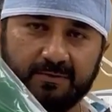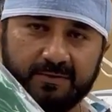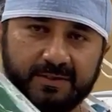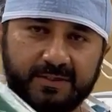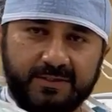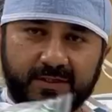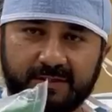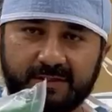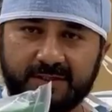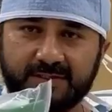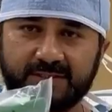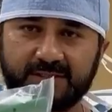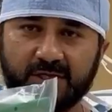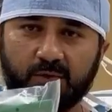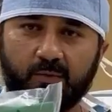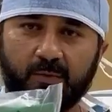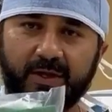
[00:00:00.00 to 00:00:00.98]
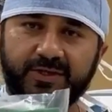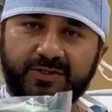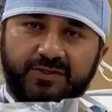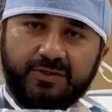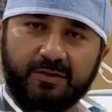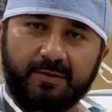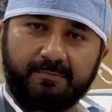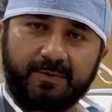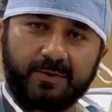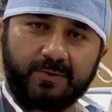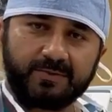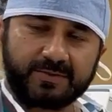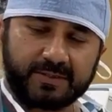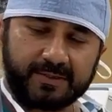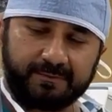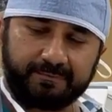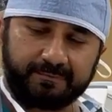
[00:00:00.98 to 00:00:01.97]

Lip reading: These are the sequential boots.